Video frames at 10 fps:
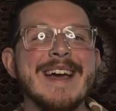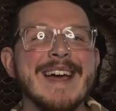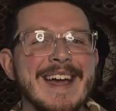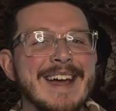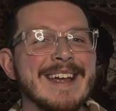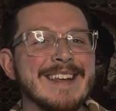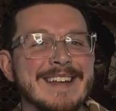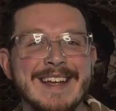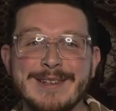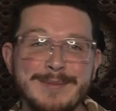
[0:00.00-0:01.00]
And
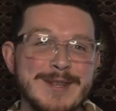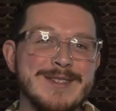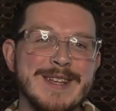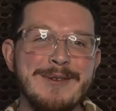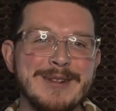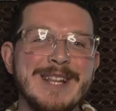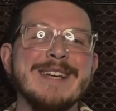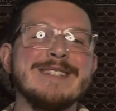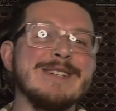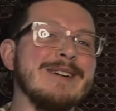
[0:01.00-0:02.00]
as much as I would
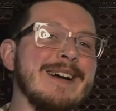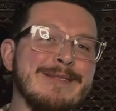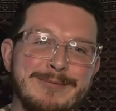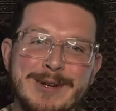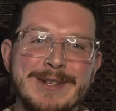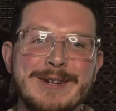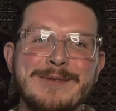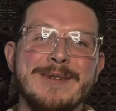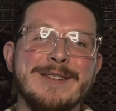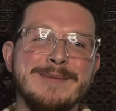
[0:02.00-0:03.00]
like to, I really don't
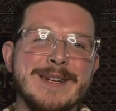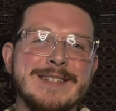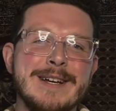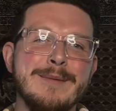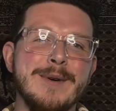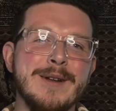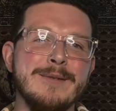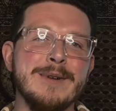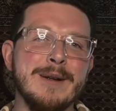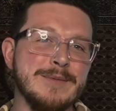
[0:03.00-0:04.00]
waste my time on it
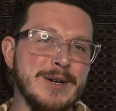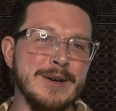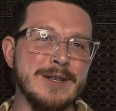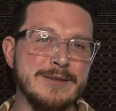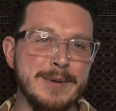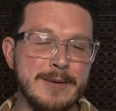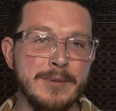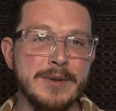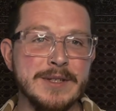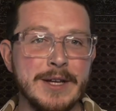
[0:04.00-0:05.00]
when I'm talking to
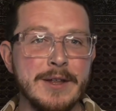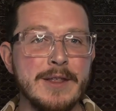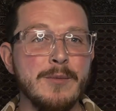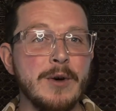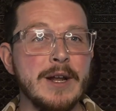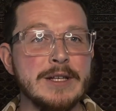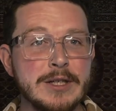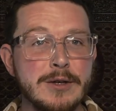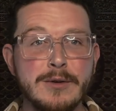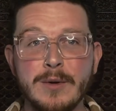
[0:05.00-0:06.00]
people and telling them what I
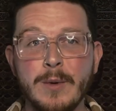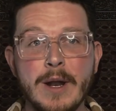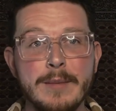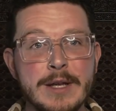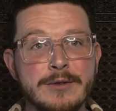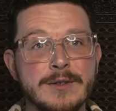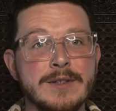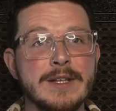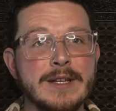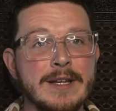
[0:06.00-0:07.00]
do and what I'm
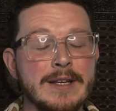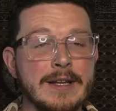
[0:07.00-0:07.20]
interested in,